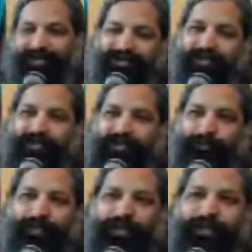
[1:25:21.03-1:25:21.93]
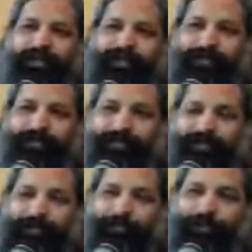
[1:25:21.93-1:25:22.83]
So this triple
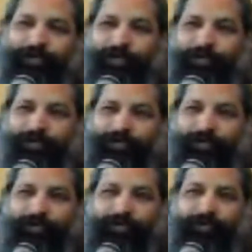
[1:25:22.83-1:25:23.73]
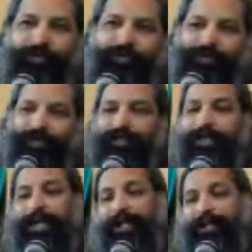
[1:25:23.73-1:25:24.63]
link is very important.
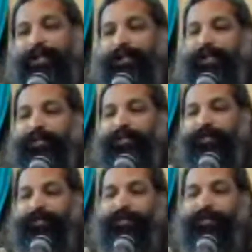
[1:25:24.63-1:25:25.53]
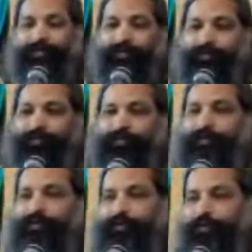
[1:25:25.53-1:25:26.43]
In the later
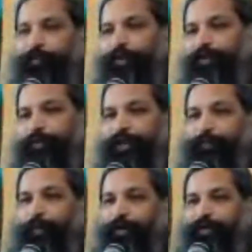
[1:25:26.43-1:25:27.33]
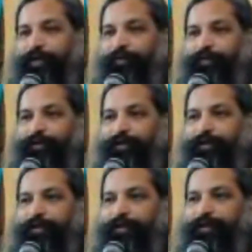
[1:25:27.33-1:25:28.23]
discussion, Sri Aurobindo will point
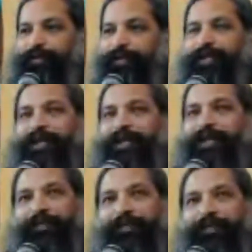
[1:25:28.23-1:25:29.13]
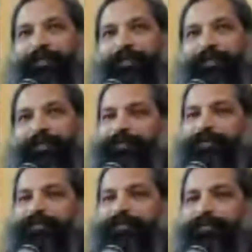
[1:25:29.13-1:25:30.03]
out that
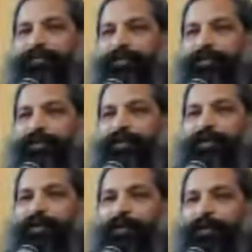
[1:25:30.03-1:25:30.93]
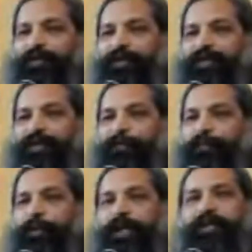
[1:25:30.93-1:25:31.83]
eventually it is this
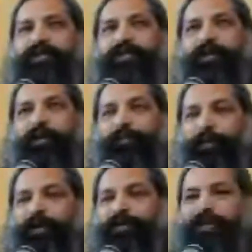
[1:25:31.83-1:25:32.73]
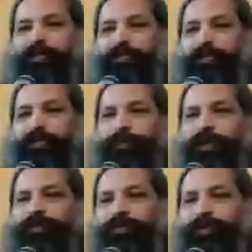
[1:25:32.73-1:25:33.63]
which is the potential, or pointing to
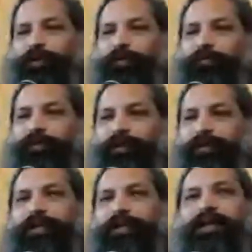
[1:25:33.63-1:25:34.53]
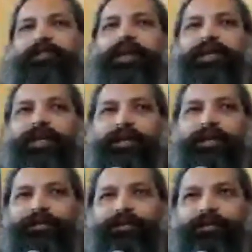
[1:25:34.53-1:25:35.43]
the potential of a divine
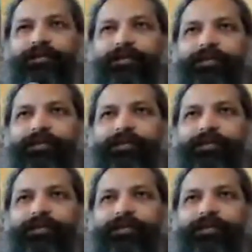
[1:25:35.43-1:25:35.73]
life on earth.